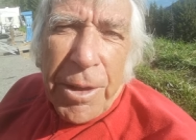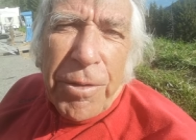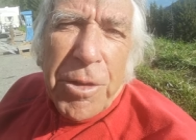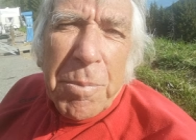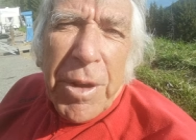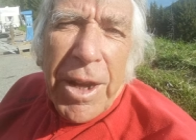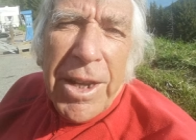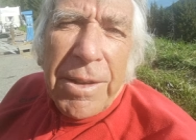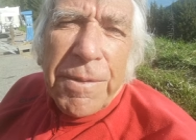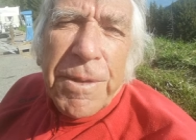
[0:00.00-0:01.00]
They often
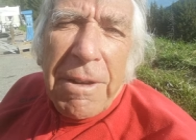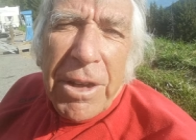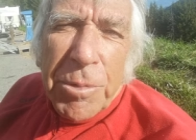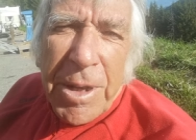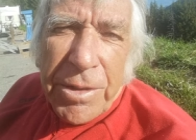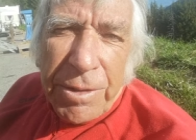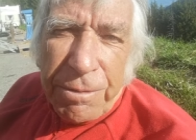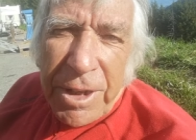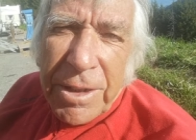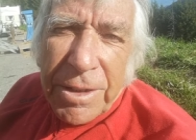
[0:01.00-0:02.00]
pay very expensive
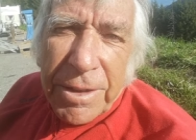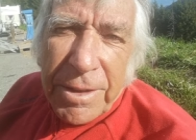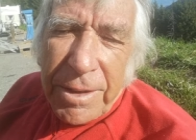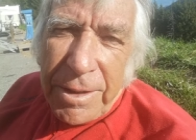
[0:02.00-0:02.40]
rents